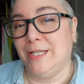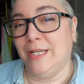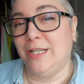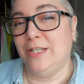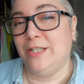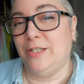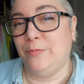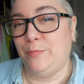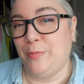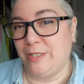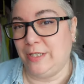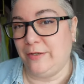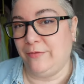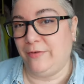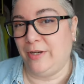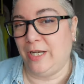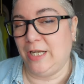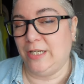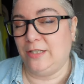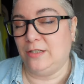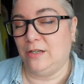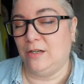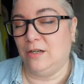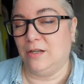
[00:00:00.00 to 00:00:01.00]
in
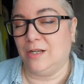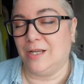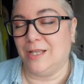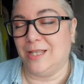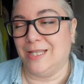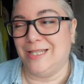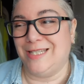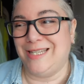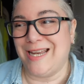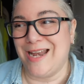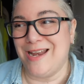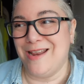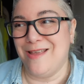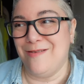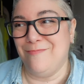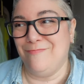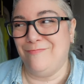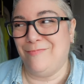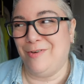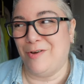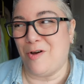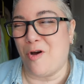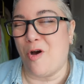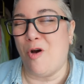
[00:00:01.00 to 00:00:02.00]
specifically to look at the
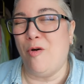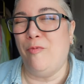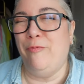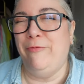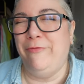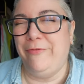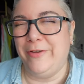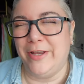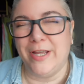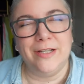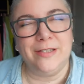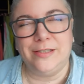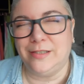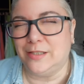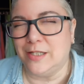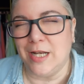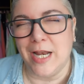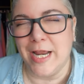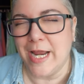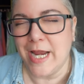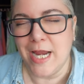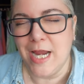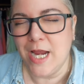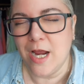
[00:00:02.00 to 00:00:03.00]
denim, but
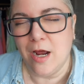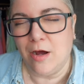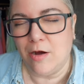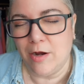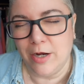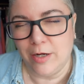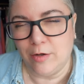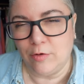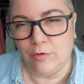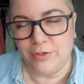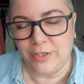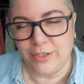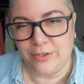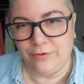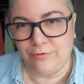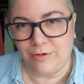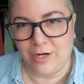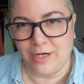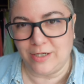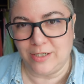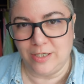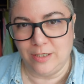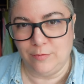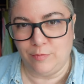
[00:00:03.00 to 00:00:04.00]
obviously I got
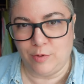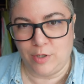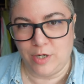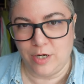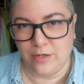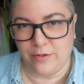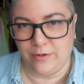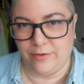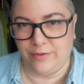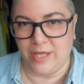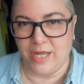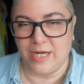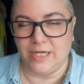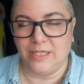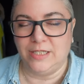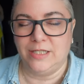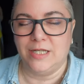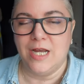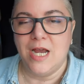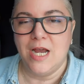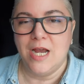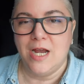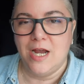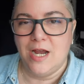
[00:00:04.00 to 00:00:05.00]
distracted by other
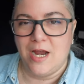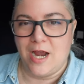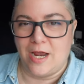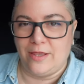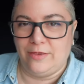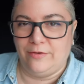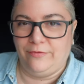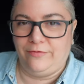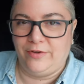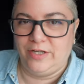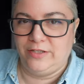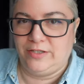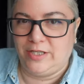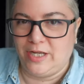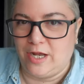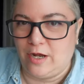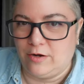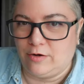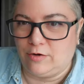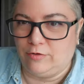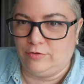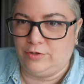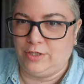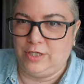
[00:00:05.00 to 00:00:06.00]
things, and the first thing
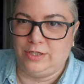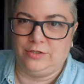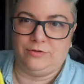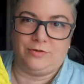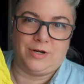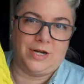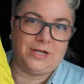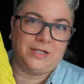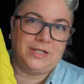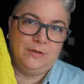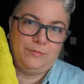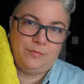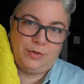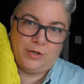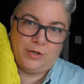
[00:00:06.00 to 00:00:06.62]
I got distracted